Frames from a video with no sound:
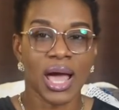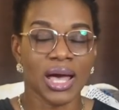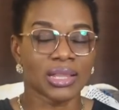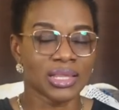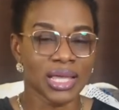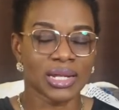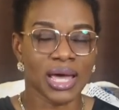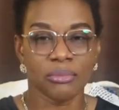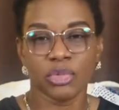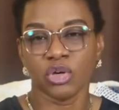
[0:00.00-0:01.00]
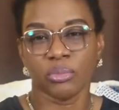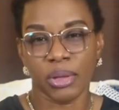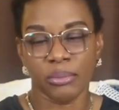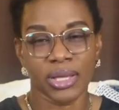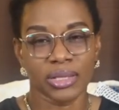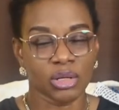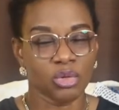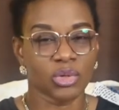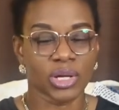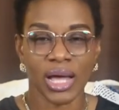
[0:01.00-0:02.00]
And then I made up my mind that,
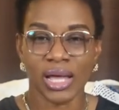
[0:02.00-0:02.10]
look,